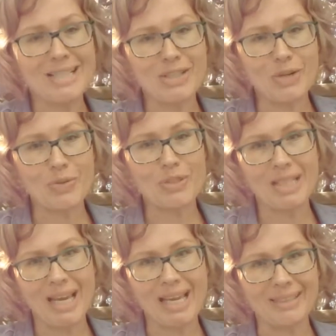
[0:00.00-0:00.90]
So
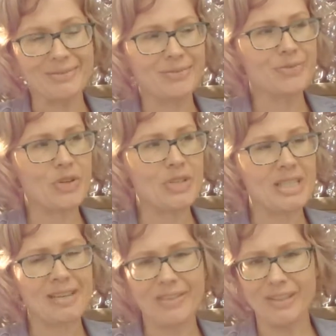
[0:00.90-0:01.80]
today, first
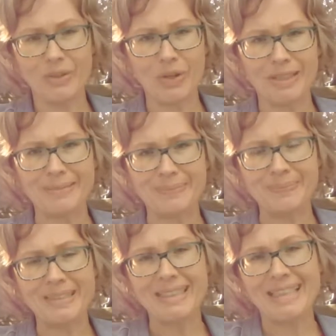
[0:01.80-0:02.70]
day of kindergarten.
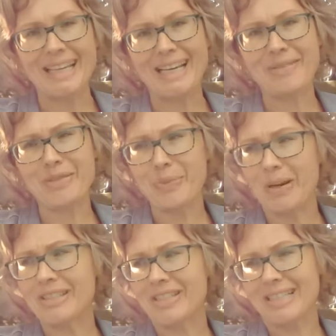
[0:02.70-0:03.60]
If you
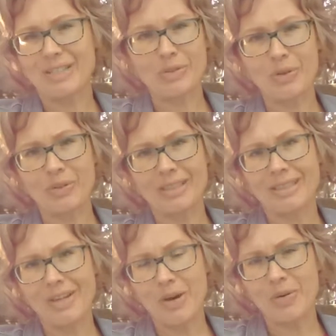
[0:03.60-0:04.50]
watch the intro, then
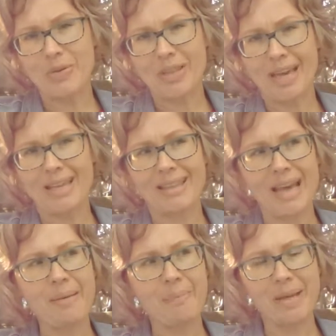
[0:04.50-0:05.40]
you know that
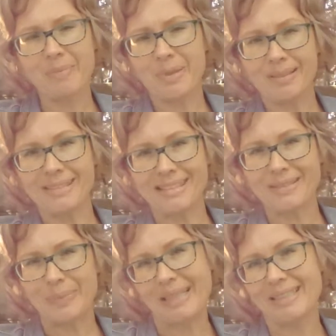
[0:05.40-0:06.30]
that might be a little
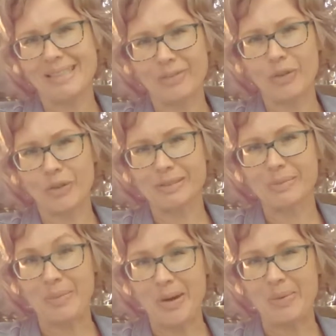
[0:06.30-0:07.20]
bit difficult
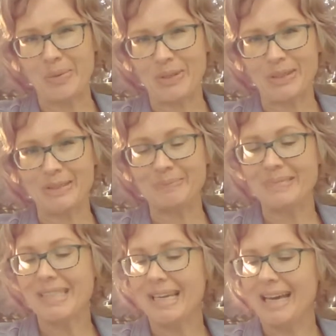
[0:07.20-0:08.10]
in my world.
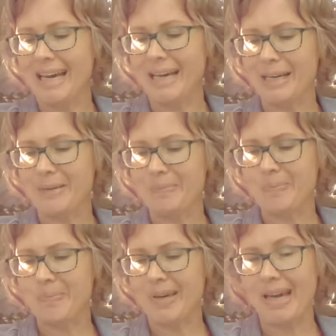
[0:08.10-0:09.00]

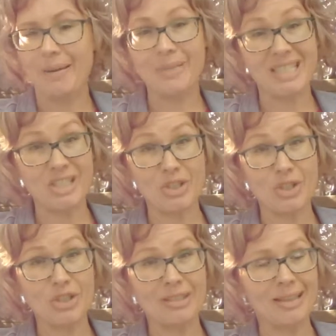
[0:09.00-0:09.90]
I'm a
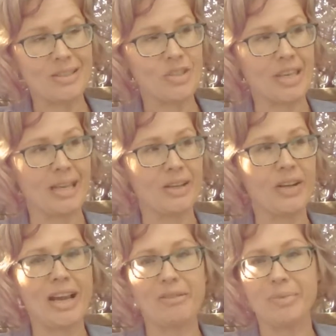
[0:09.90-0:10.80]
teacher, educator,
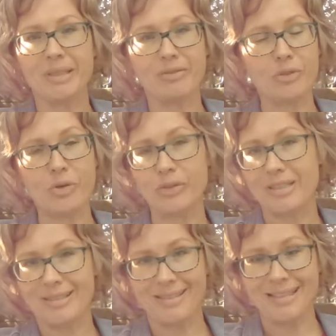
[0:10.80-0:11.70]
have been for over a
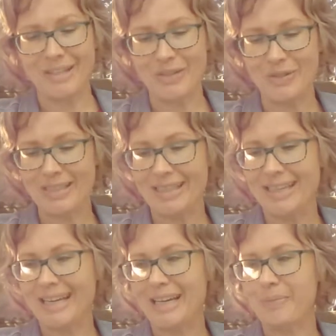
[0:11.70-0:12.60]
dozen years.
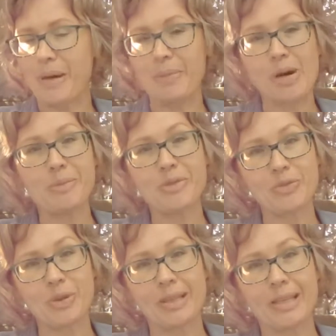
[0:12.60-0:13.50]
A mom to
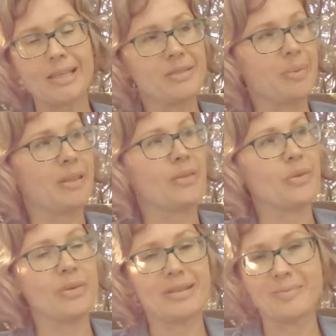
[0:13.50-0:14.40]
4 kids, been through
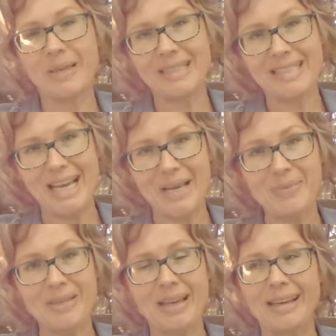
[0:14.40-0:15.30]
this many
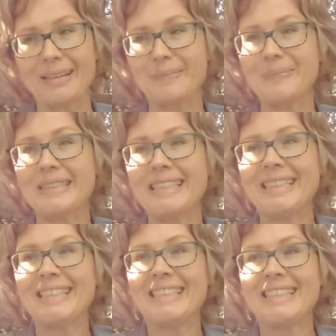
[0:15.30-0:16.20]
times.
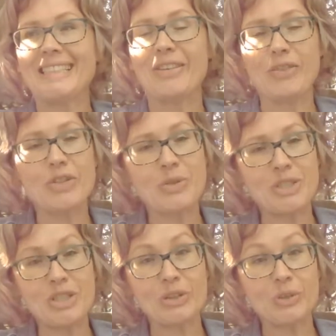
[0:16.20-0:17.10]
The first 3
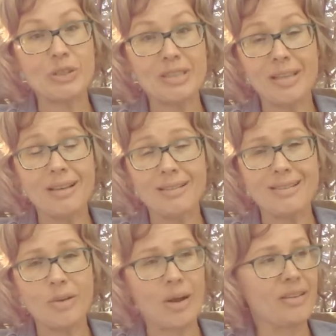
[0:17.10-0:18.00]
children are adults,
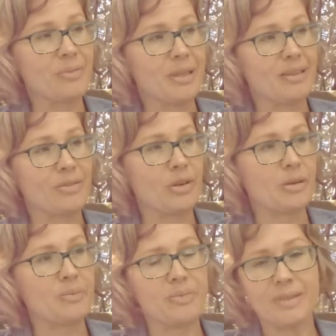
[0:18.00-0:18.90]
so I've been
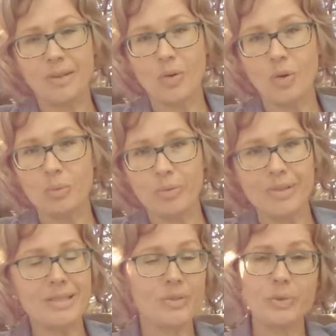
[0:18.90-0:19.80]
from the whole
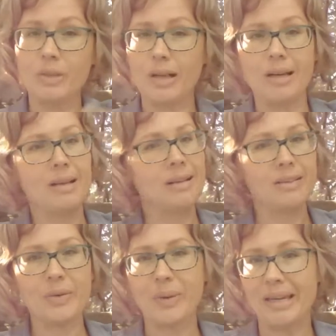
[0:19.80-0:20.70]
preschool all
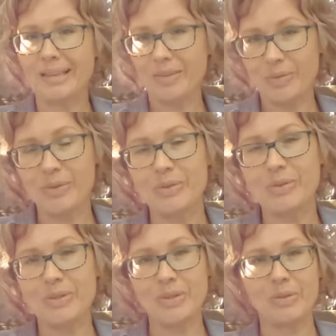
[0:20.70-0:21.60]
the way through
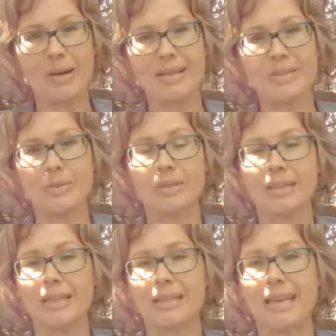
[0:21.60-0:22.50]
to high school
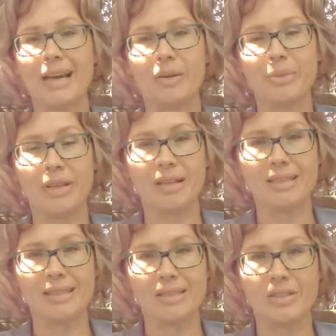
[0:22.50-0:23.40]
and now
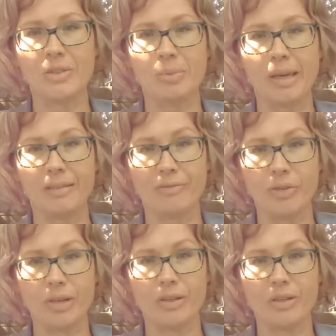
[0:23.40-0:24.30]
beyond into paying for
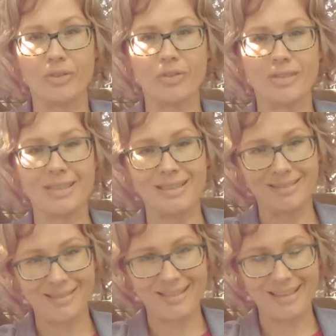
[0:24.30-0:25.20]
their university.
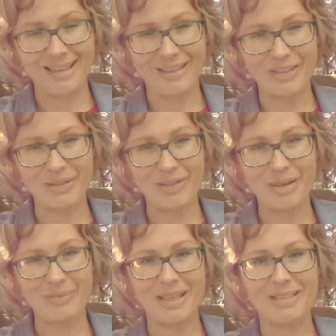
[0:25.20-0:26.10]
Thank you very
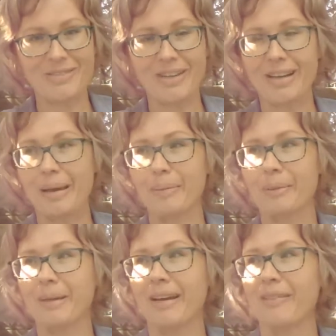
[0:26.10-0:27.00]
much. Very happy to
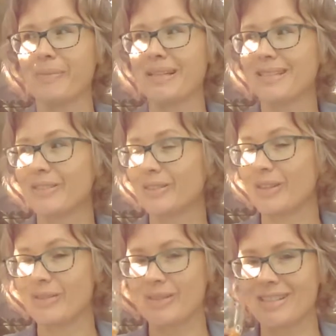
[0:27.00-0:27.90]
pay off my student
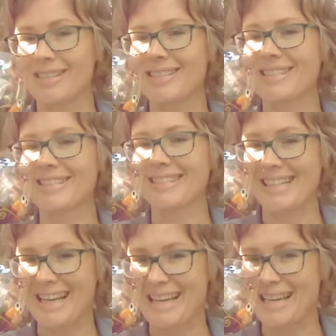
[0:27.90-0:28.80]
loans just in
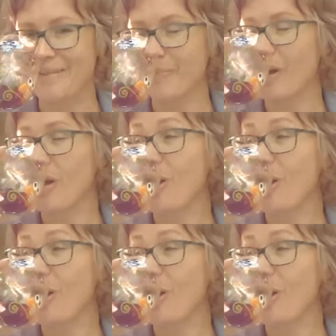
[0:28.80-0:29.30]
time.